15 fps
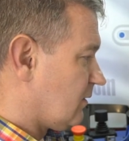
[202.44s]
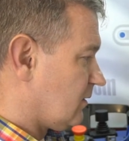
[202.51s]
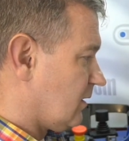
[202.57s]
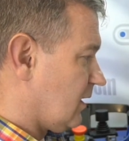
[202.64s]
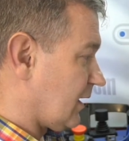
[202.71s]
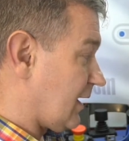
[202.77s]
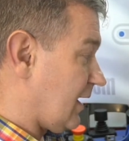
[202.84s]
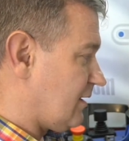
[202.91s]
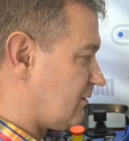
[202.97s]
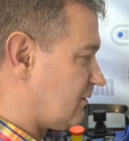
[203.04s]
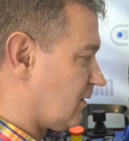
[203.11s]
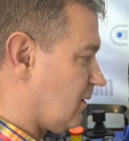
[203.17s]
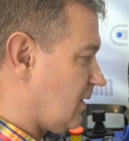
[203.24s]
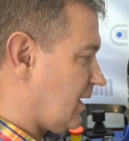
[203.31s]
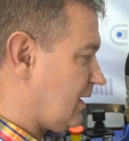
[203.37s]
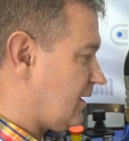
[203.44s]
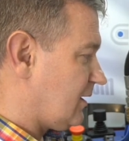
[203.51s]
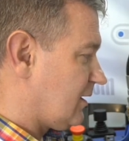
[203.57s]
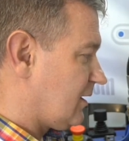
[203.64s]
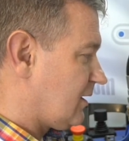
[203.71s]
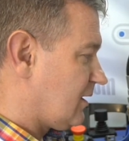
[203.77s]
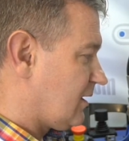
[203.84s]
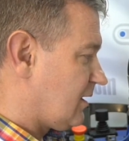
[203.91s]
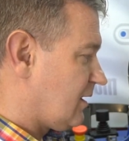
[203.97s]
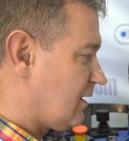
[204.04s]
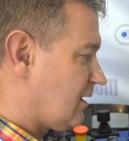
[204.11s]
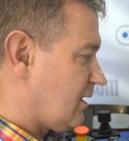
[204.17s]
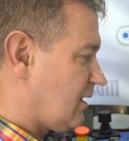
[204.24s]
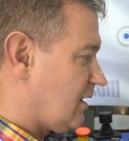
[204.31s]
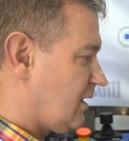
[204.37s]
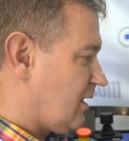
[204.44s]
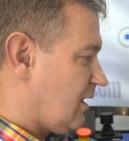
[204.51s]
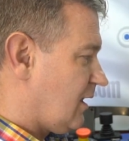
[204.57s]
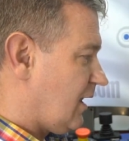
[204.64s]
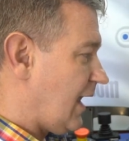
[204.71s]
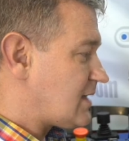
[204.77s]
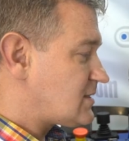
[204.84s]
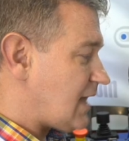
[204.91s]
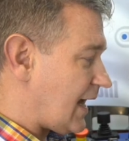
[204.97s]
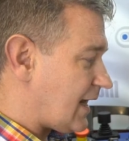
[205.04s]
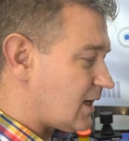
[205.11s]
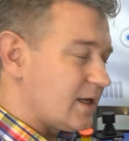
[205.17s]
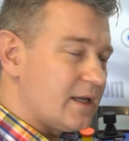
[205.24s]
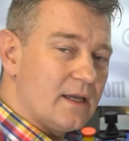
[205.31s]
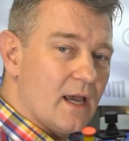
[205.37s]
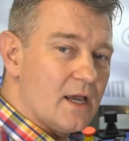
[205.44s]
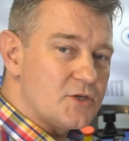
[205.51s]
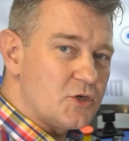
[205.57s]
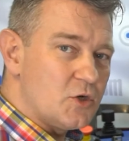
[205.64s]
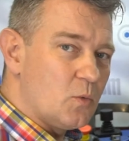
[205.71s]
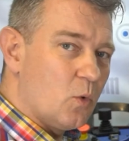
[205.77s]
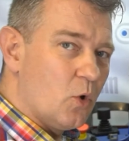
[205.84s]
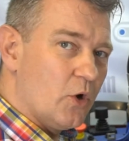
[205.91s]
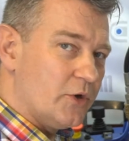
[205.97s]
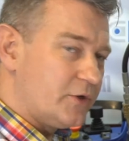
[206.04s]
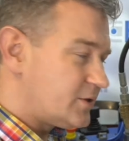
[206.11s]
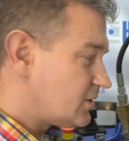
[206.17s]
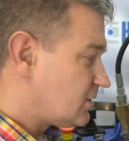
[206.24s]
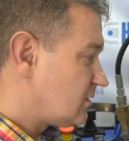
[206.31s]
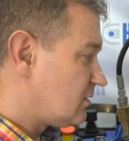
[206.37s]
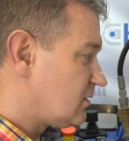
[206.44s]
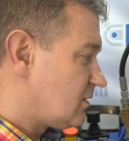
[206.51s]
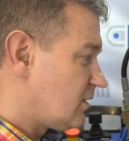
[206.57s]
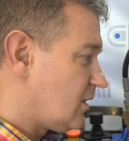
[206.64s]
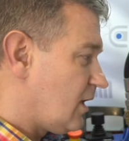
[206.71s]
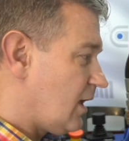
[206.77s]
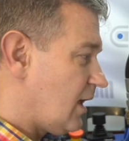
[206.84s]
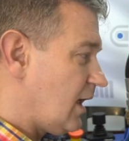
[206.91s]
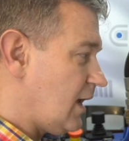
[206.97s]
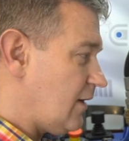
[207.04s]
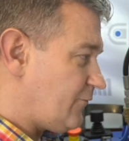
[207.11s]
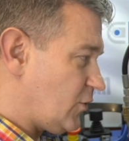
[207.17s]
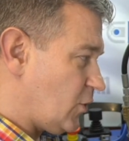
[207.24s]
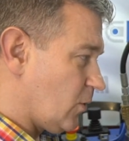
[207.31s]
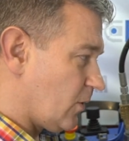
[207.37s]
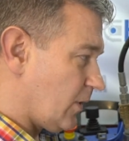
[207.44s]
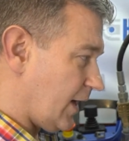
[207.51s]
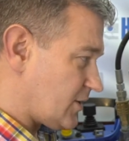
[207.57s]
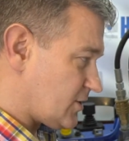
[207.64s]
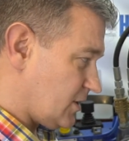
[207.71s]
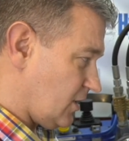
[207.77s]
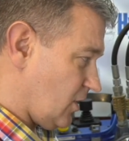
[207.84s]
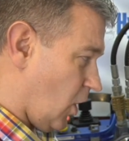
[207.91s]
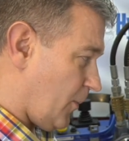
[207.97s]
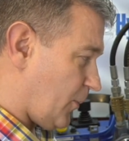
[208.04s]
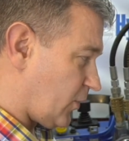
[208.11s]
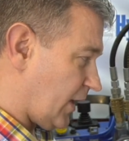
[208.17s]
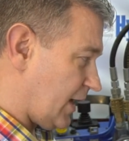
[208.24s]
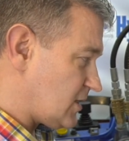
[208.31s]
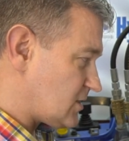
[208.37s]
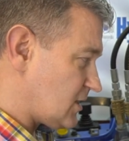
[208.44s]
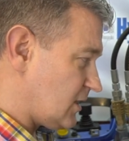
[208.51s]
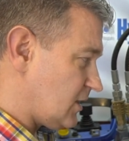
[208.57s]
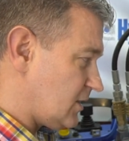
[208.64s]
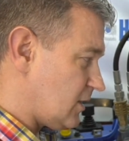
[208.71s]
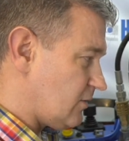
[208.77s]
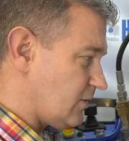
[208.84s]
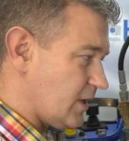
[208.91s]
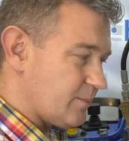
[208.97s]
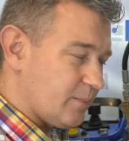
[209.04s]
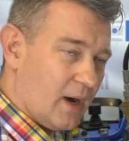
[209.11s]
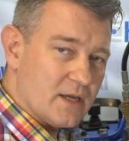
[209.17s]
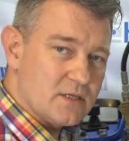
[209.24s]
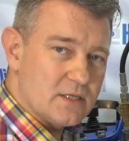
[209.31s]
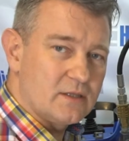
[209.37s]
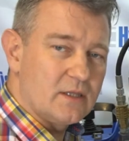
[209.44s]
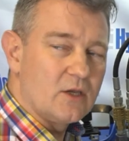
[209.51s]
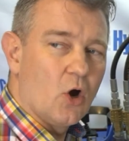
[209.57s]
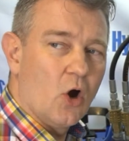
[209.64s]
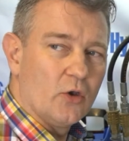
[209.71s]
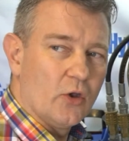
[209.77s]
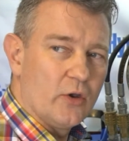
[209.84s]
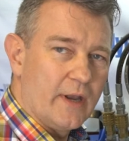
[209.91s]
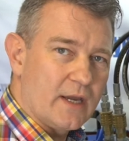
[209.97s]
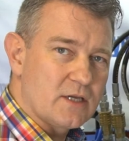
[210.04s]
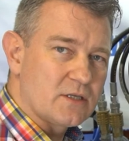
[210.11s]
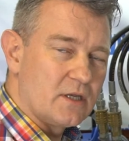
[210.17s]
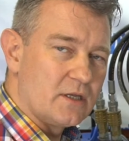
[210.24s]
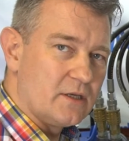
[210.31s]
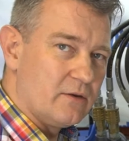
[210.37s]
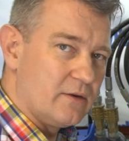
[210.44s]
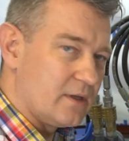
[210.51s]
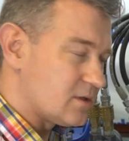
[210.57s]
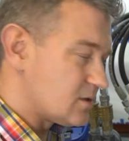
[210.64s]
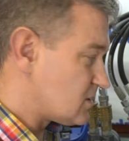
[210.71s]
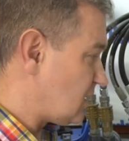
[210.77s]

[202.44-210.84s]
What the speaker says: Again, the wrong way. Exactly as you would if you were actually operating the unit by sitting on or next to the unit.